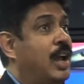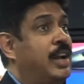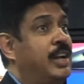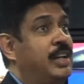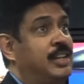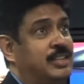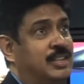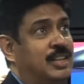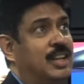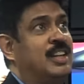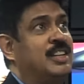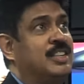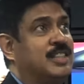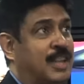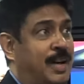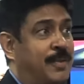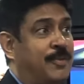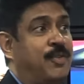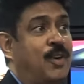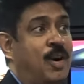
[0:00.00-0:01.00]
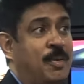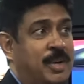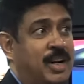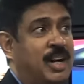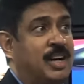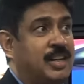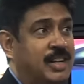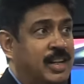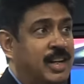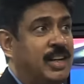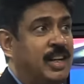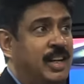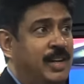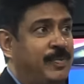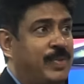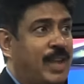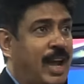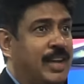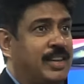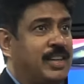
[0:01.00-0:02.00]
It is in some form in our DNA.
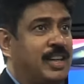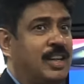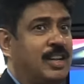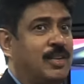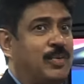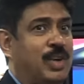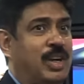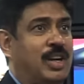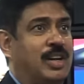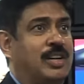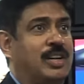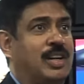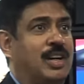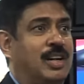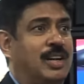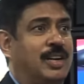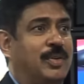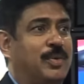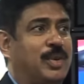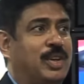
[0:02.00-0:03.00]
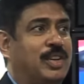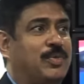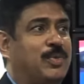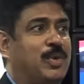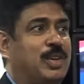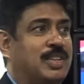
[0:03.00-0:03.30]
I think we